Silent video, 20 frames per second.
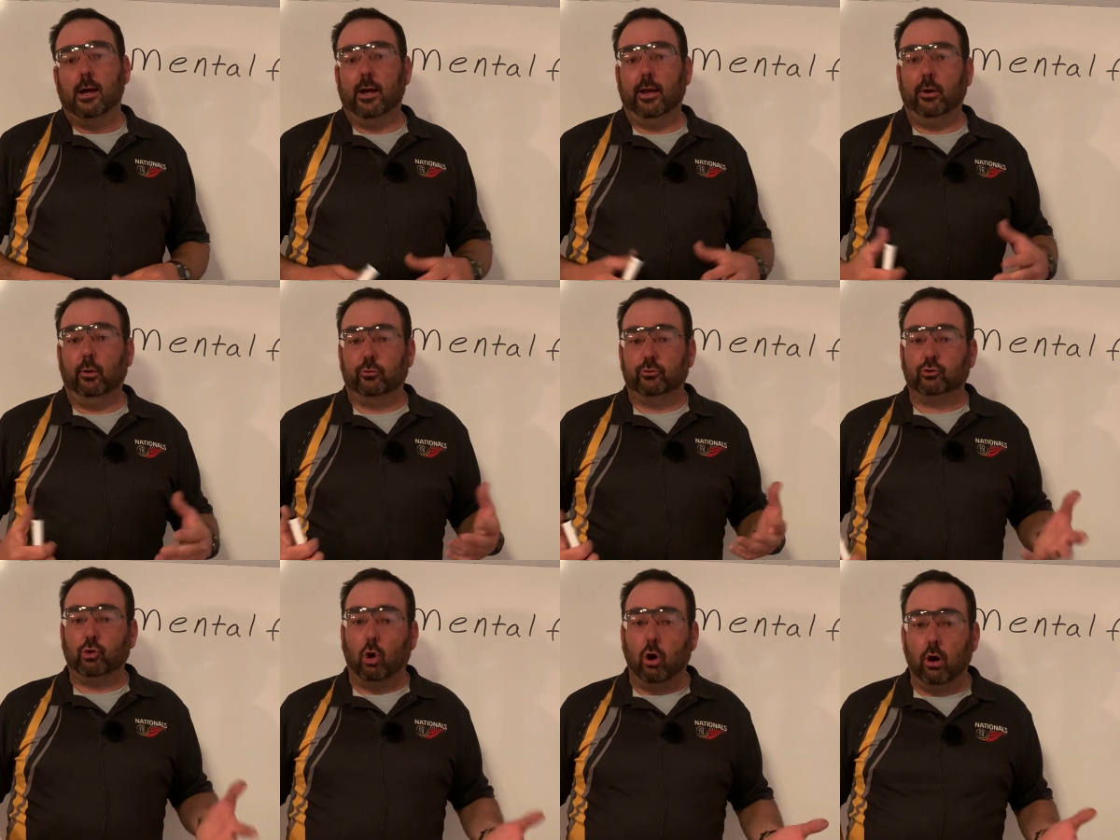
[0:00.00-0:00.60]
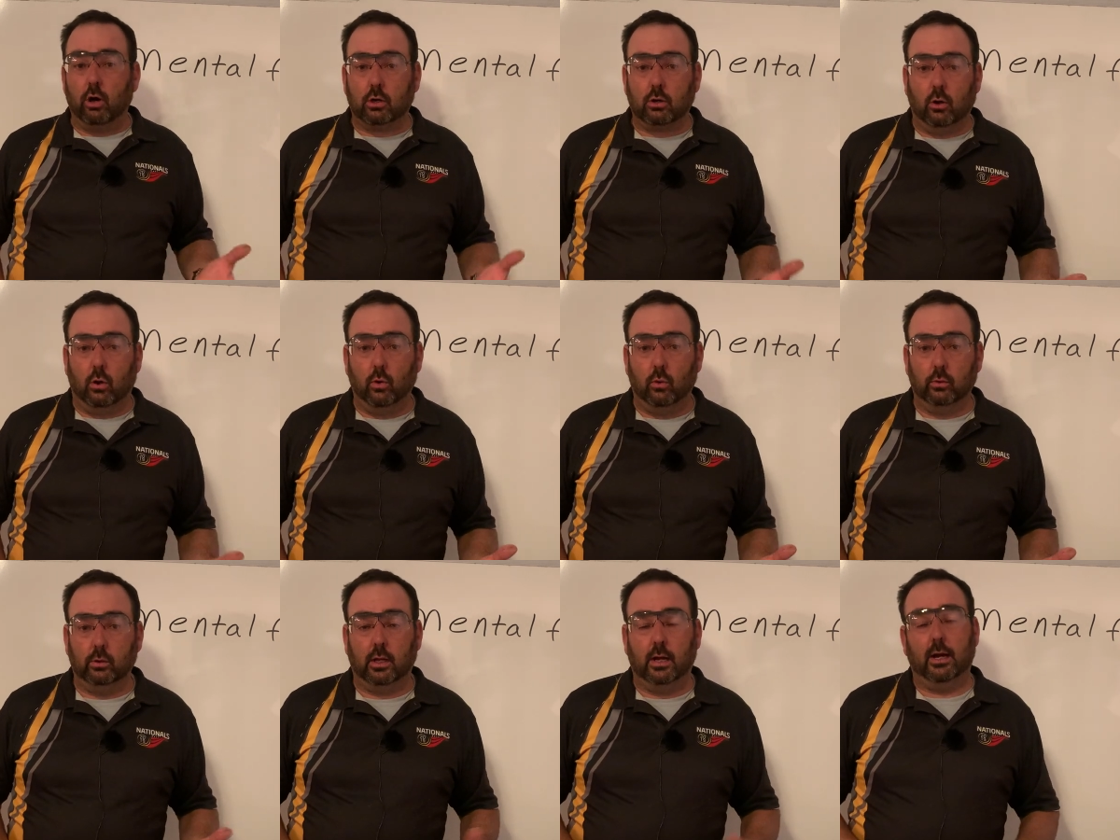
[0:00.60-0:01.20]
I don't talk a
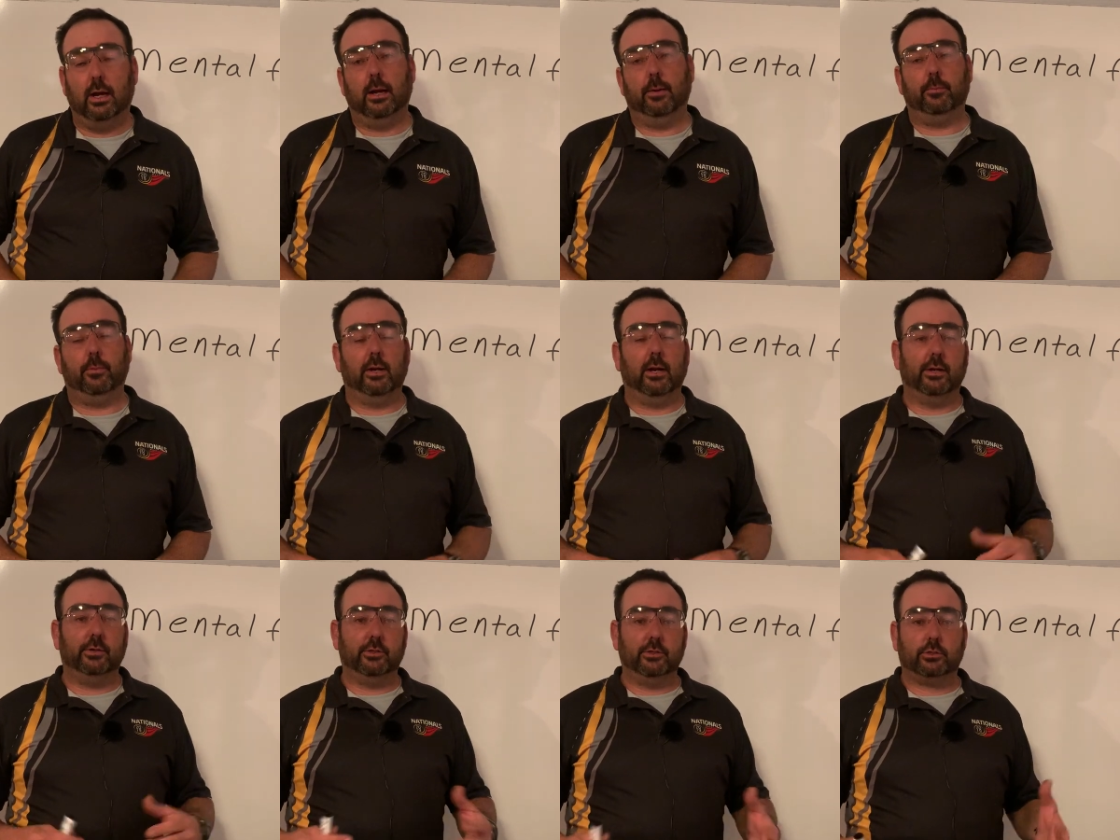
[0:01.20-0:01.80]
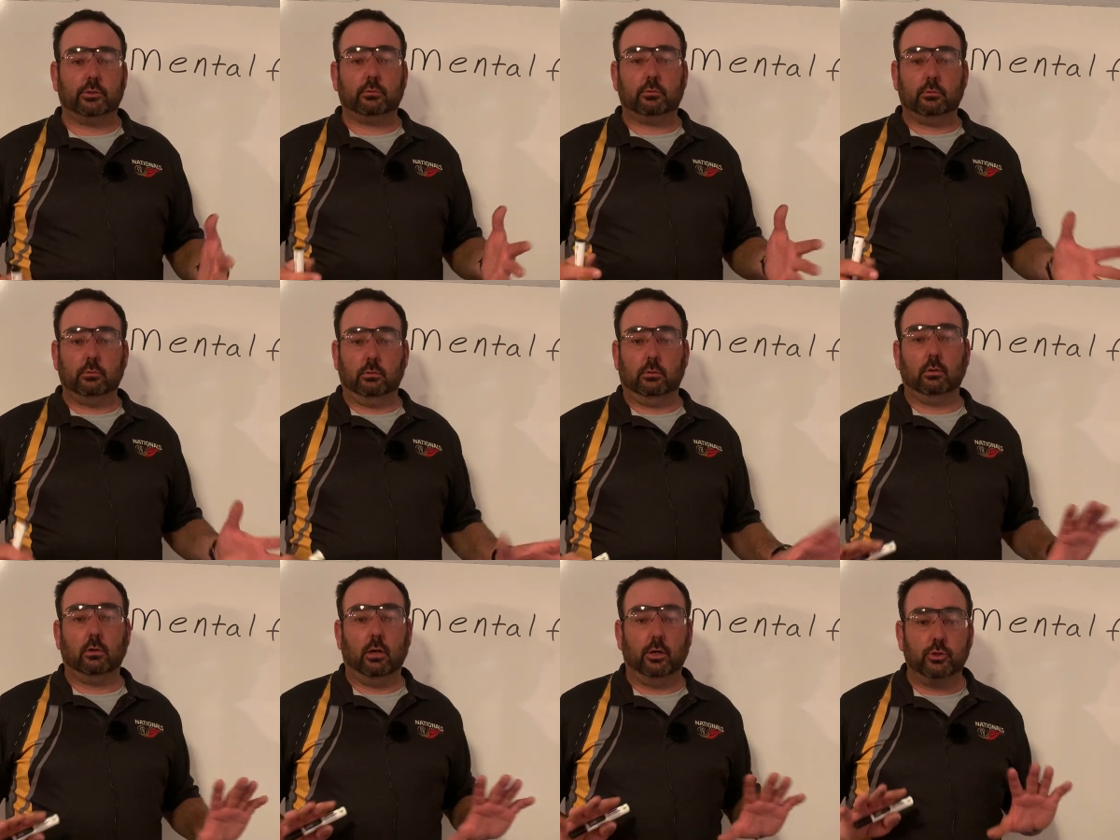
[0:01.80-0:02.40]
whole lot, but I just
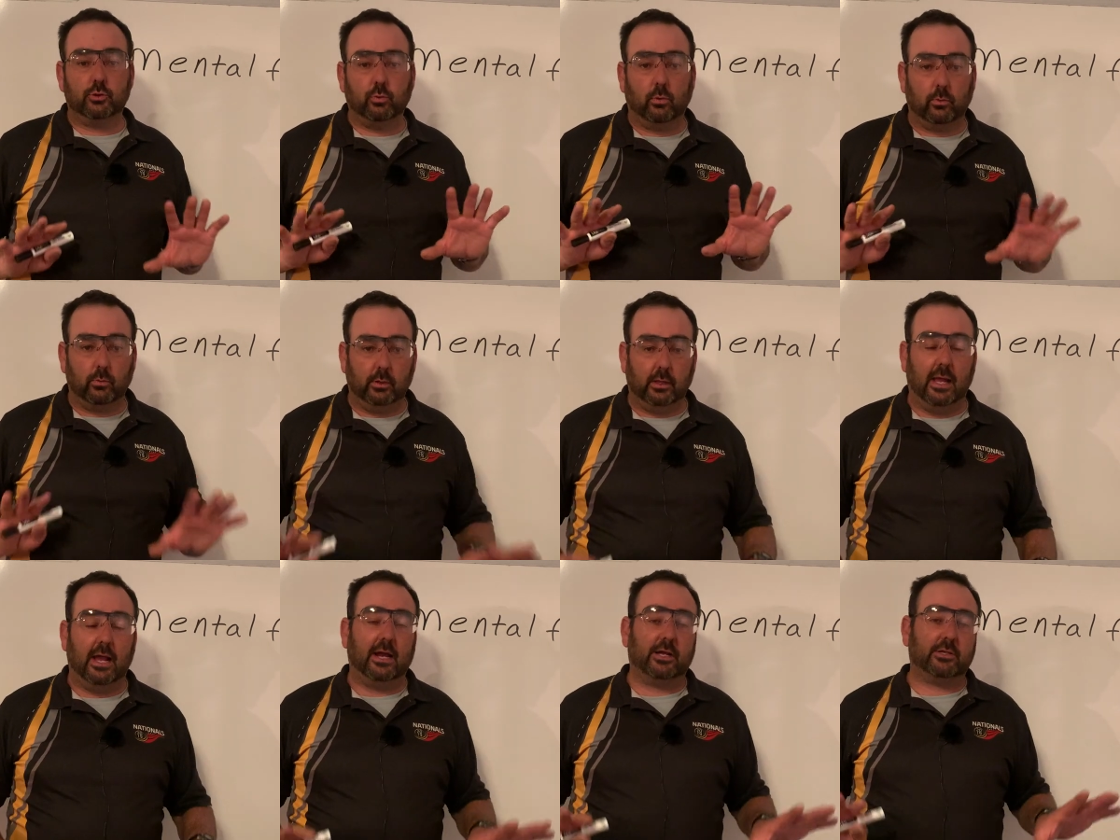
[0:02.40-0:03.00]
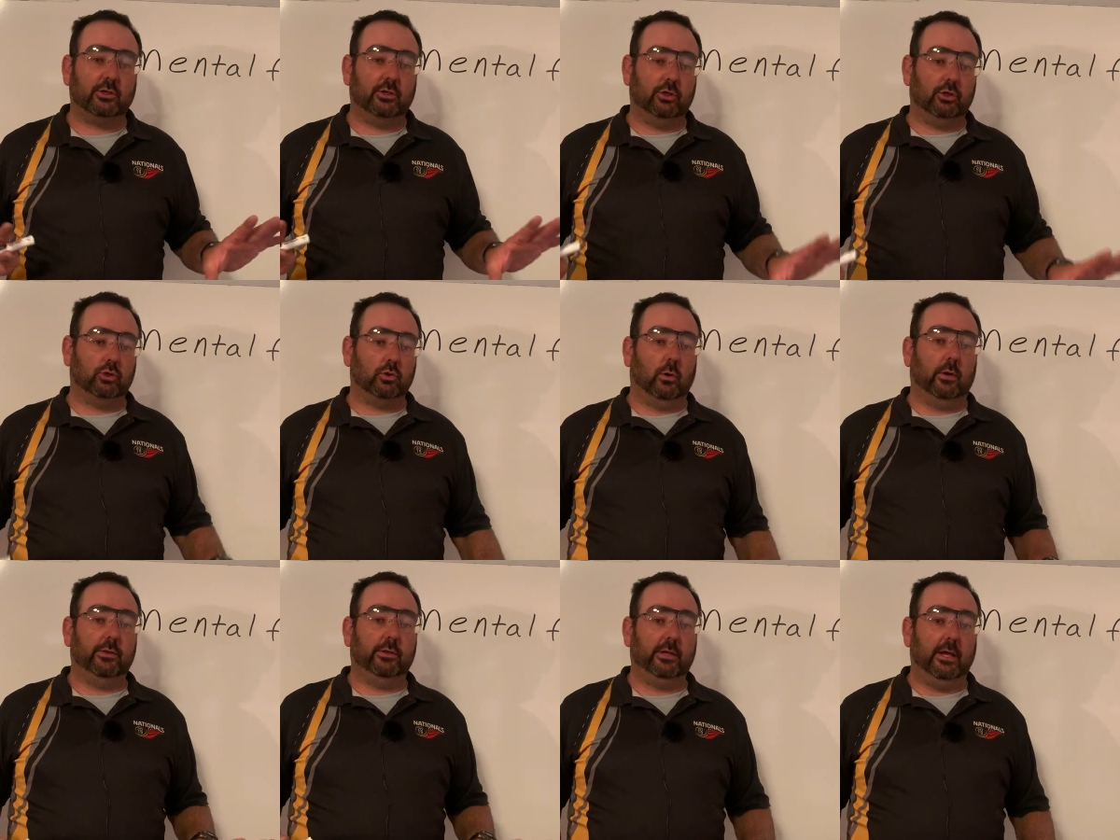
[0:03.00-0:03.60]
want to relax and
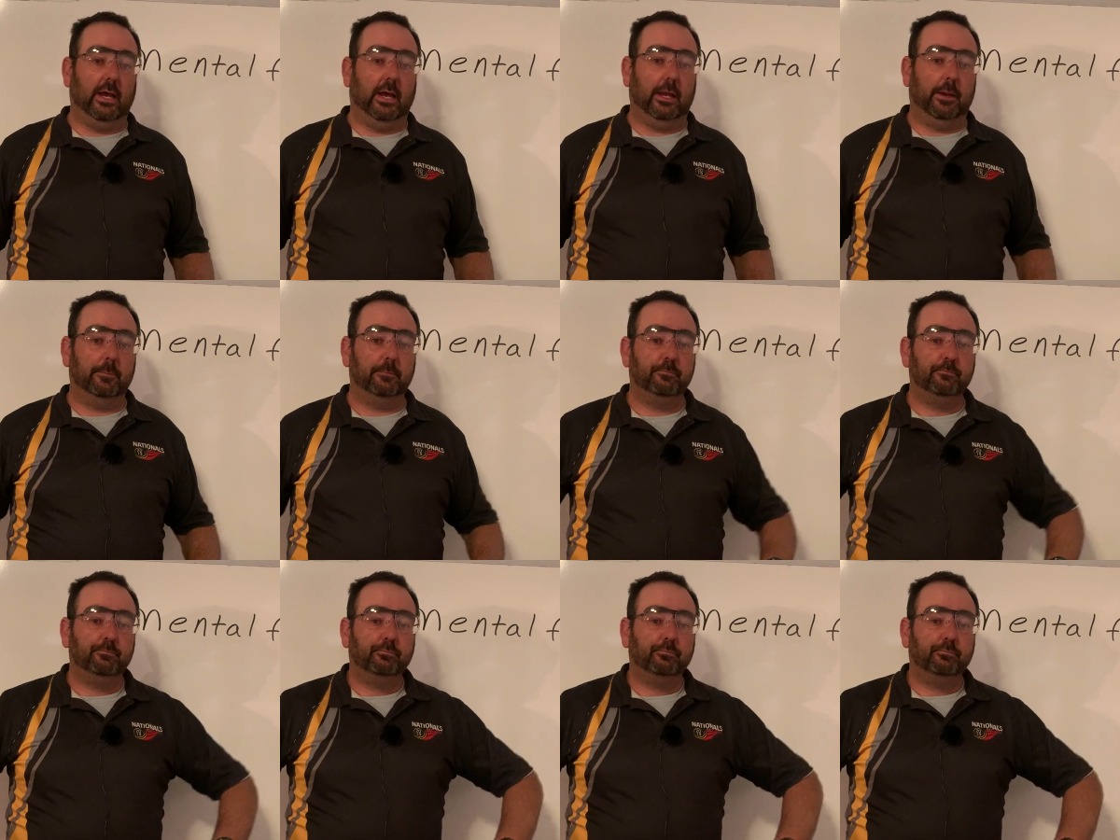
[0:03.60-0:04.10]
enjoy the day.